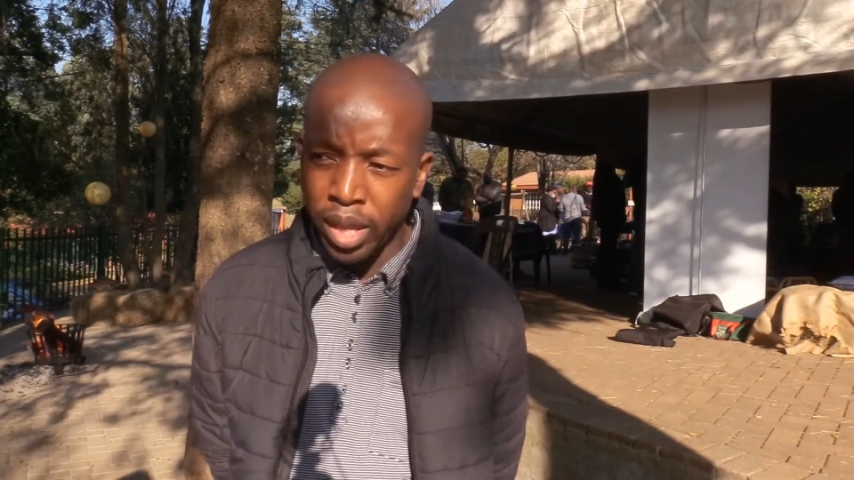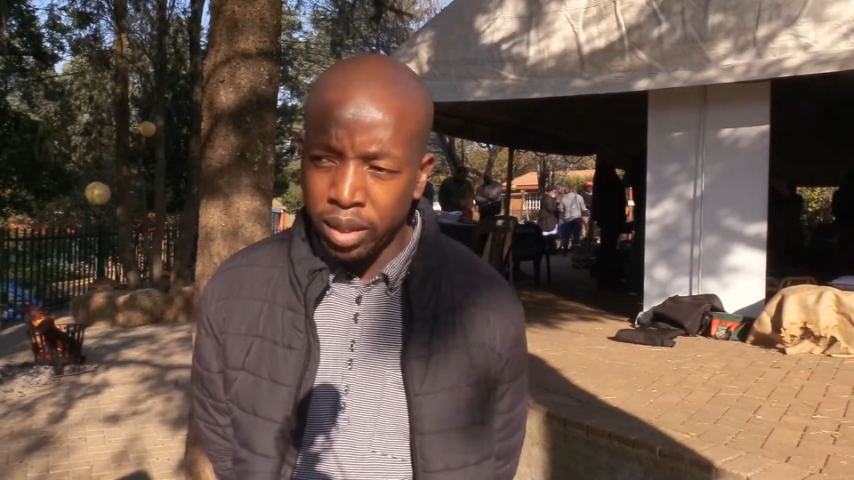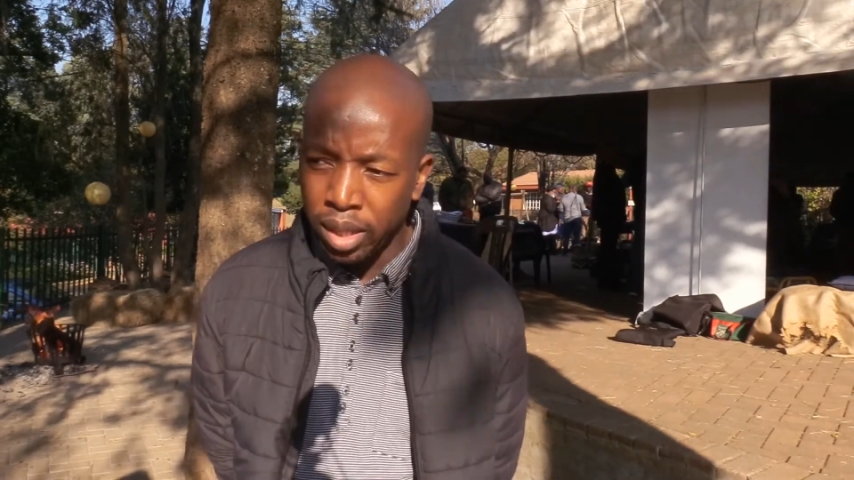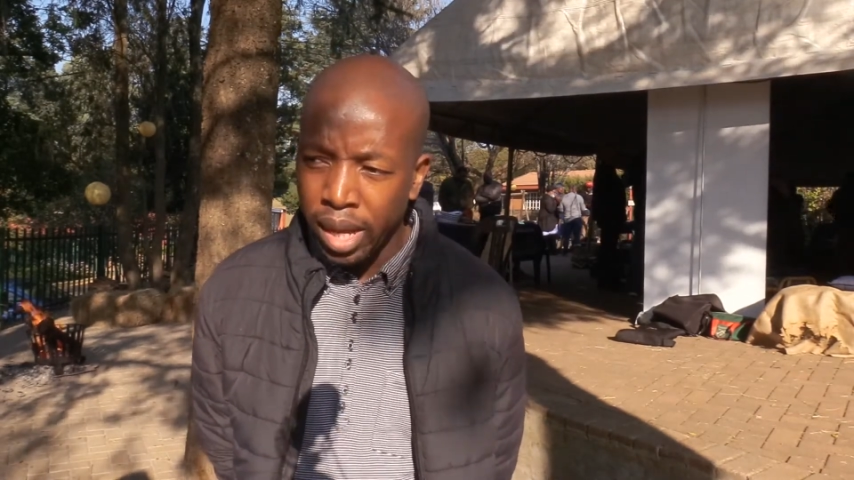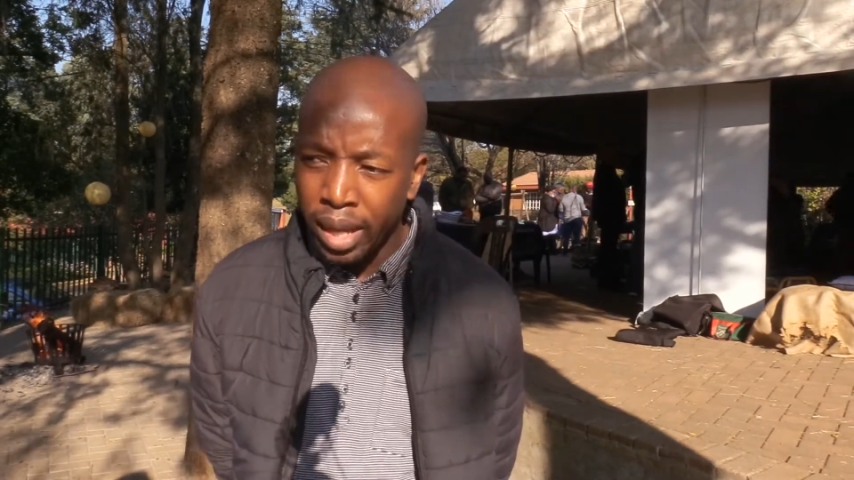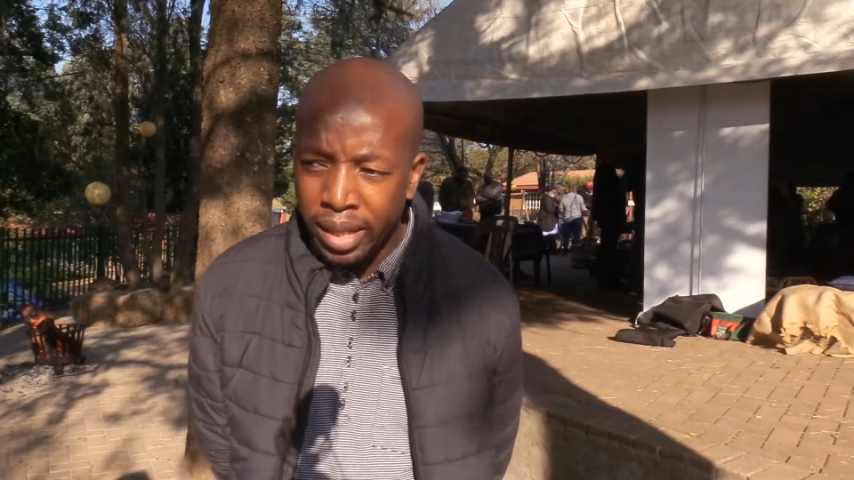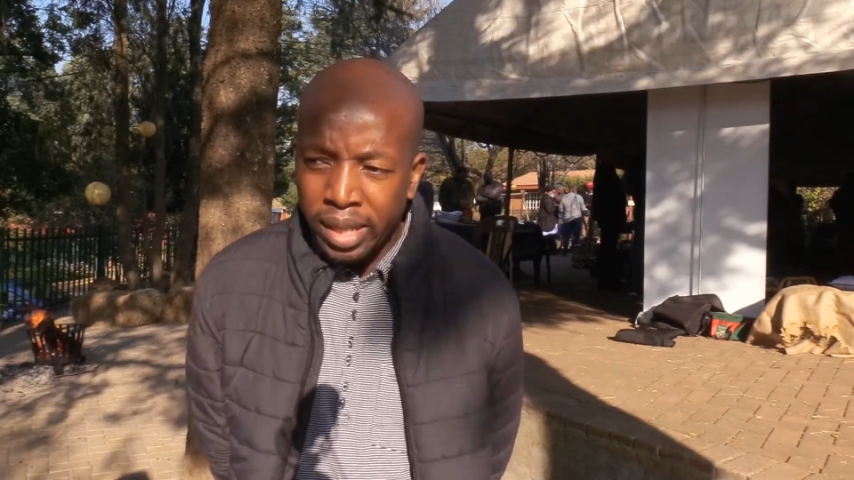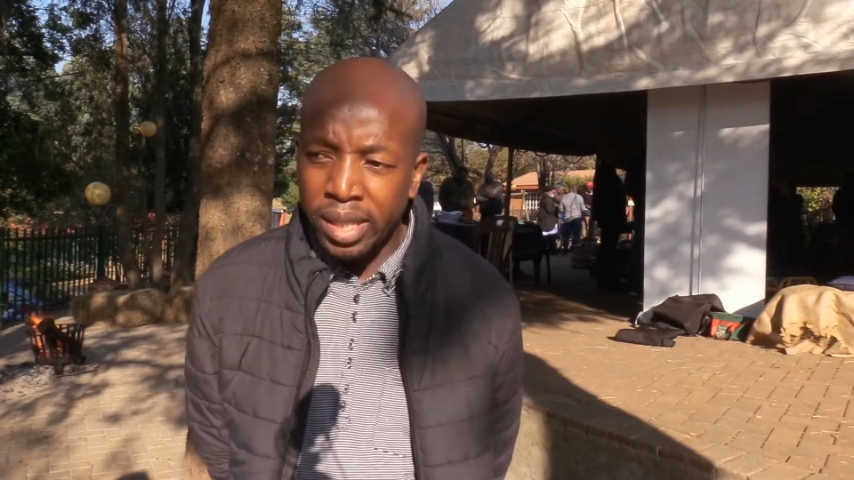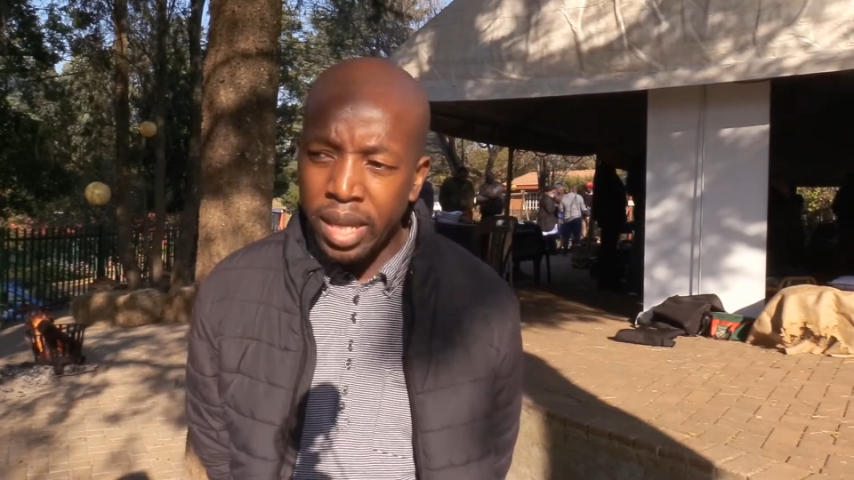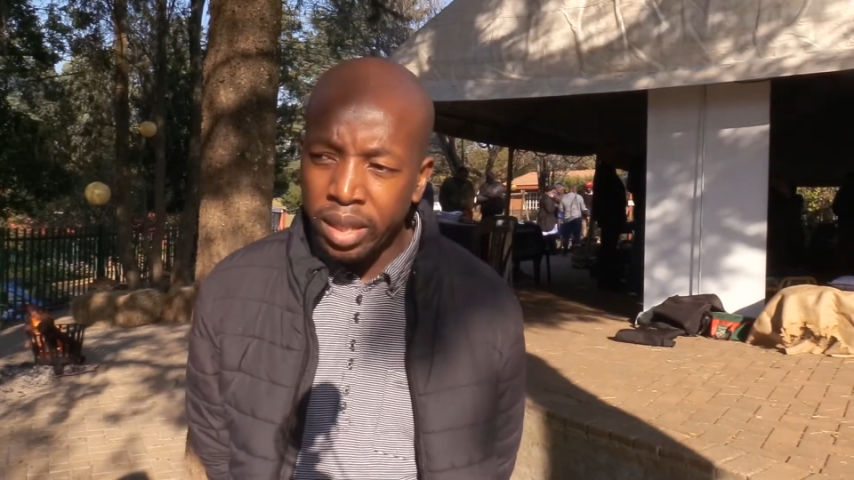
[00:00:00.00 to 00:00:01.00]
That
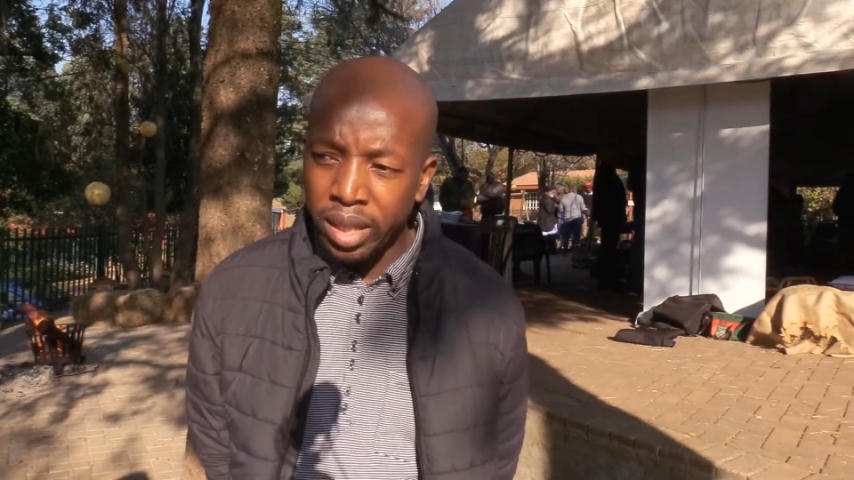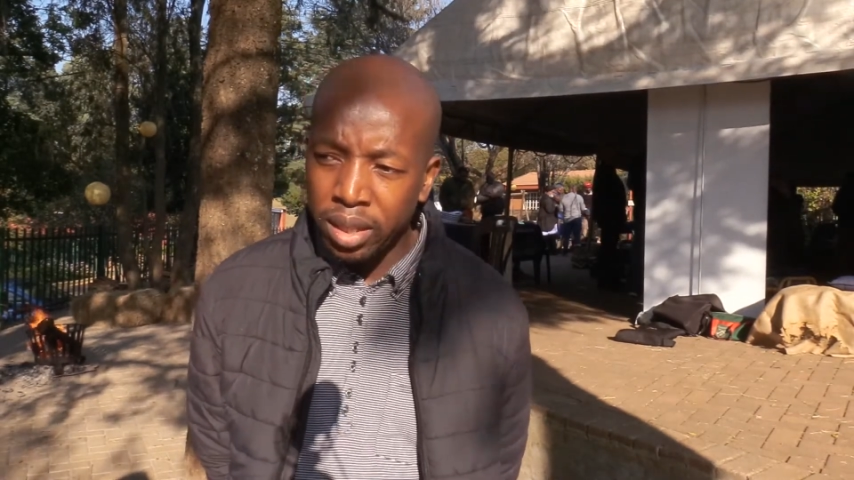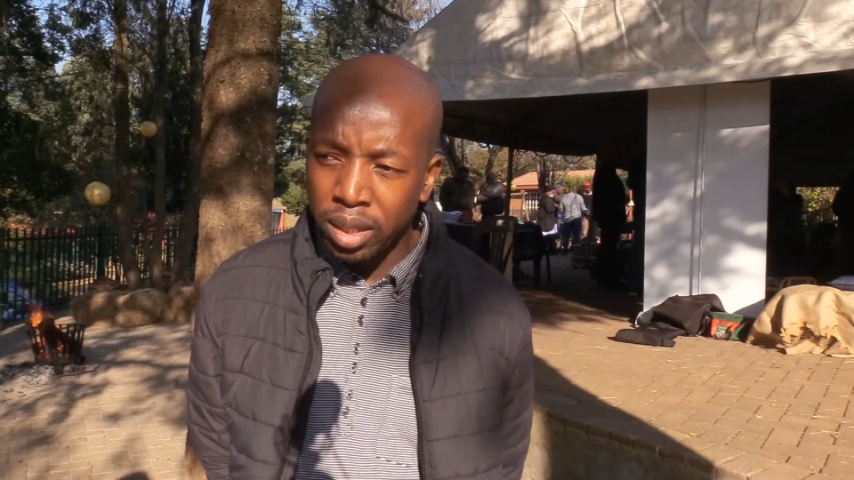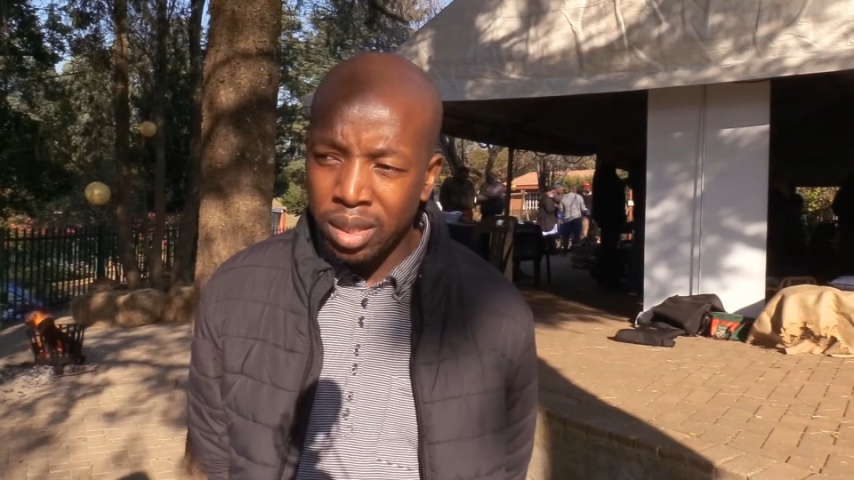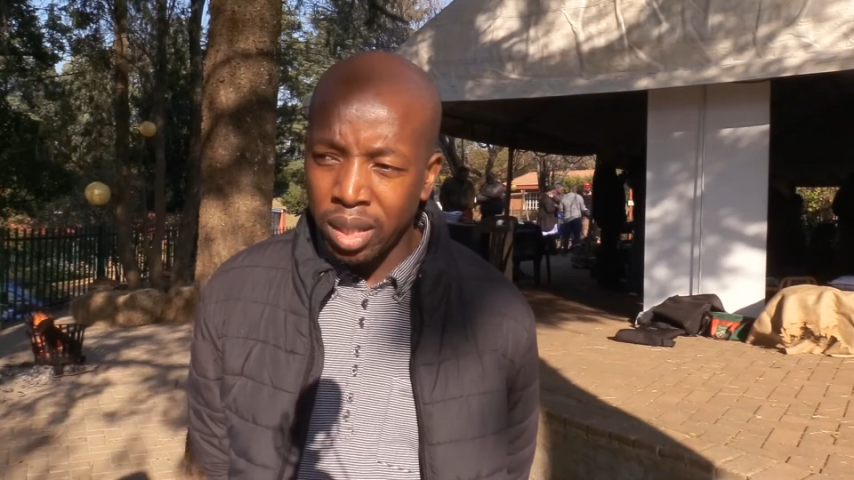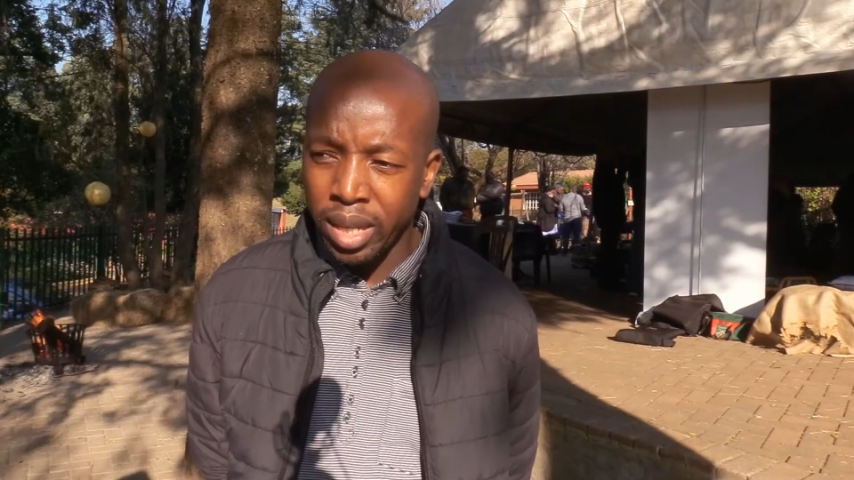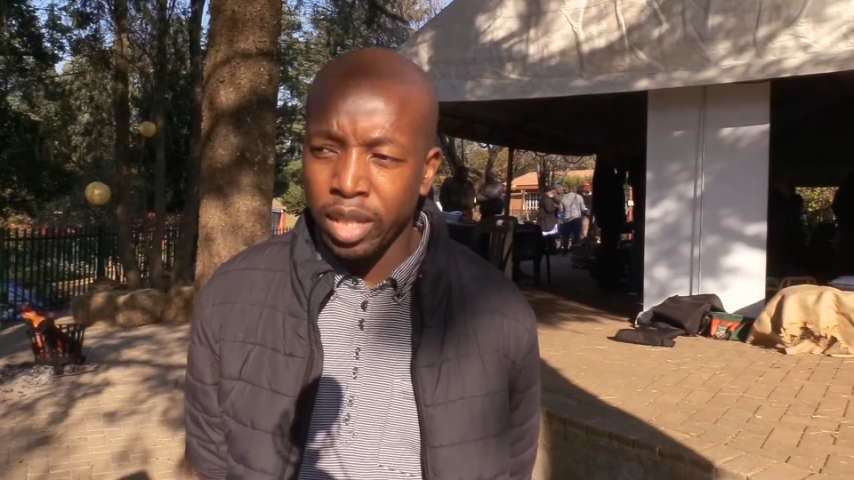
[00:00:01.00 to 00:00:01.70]
they're saying that it,